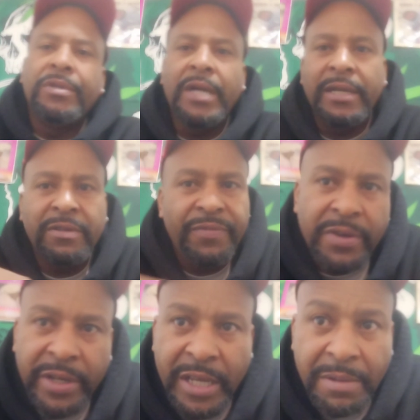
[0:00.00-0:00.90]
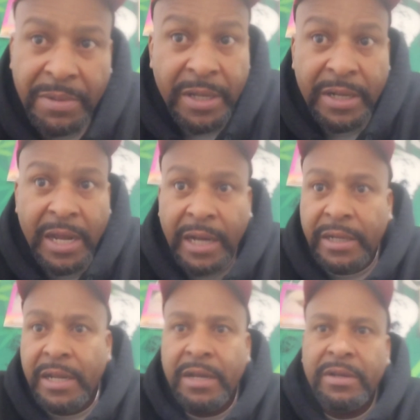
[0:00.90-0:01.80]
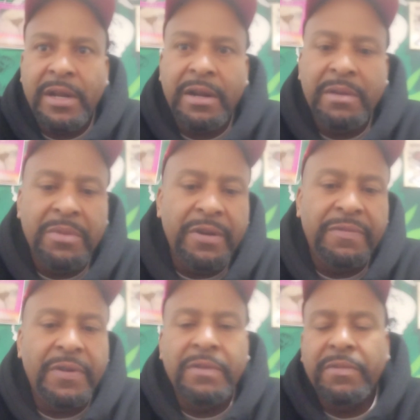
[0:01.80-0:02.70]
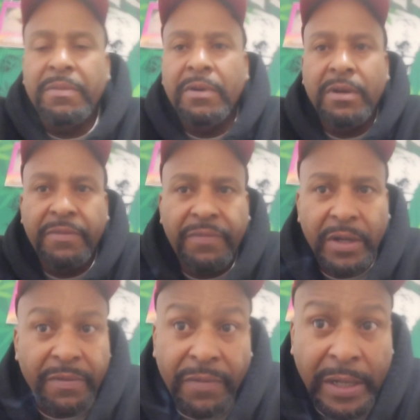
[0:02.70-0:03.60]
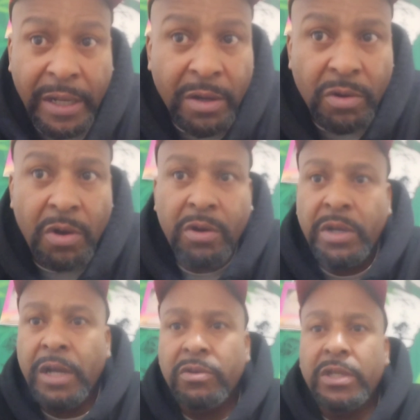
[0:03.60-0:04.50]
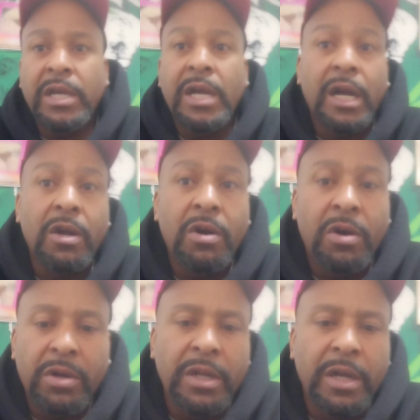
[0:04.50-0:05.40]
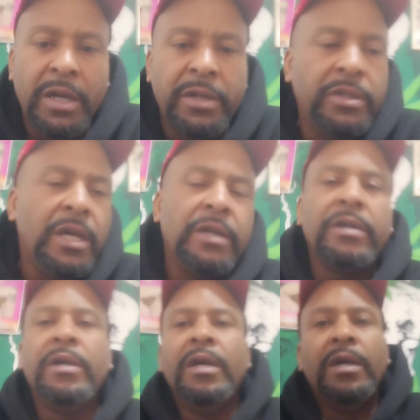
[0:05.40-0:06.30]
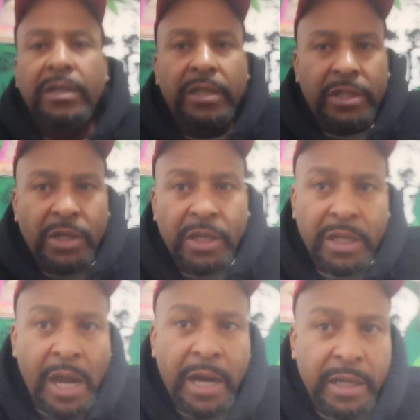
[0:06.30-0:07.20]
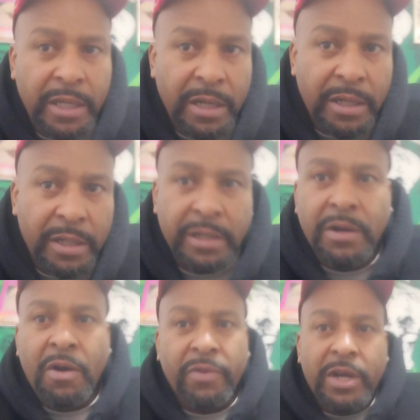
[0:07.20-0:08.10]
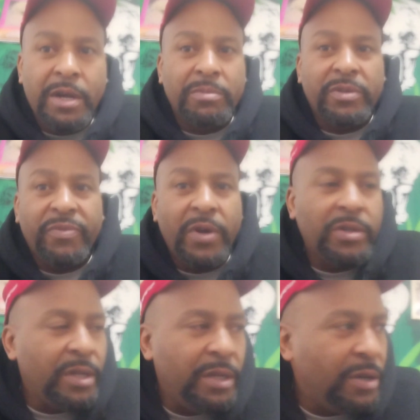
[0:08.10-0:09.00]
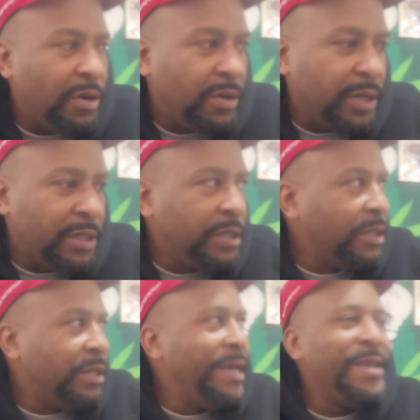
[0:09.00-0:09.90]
when Tyson Fury keep getting knocked down in every motherfucking uh, fucking fight they gonna call, they gonna say he got gall, he the Undertaker. Just look how he uh, overcomes adversity and all that shit.